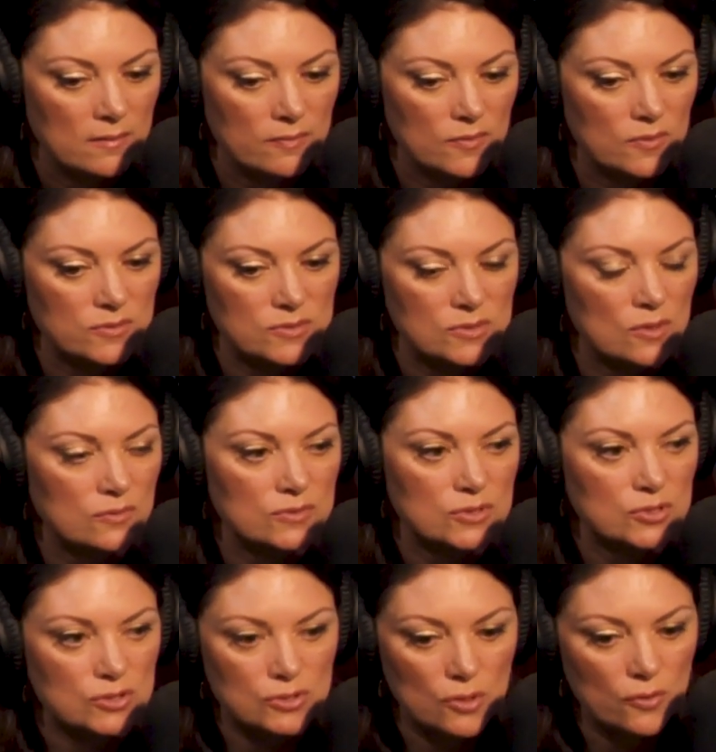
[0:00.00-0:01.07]
There's no
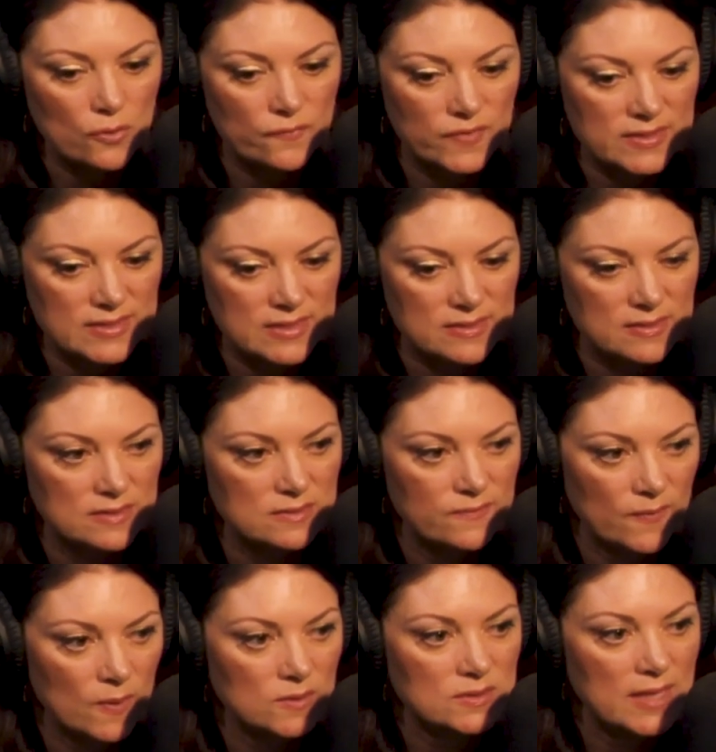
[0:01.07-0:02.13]
services as
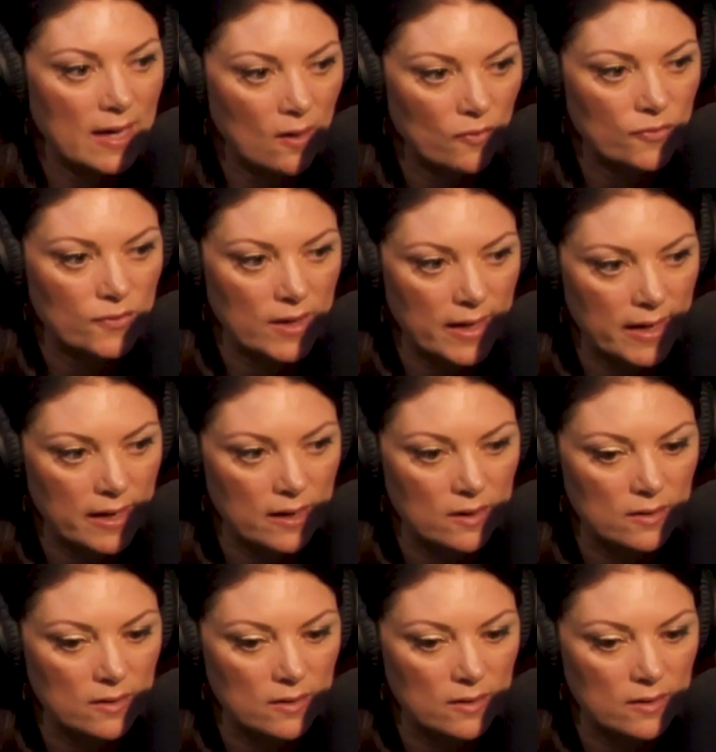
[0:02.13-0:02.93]
far as health care.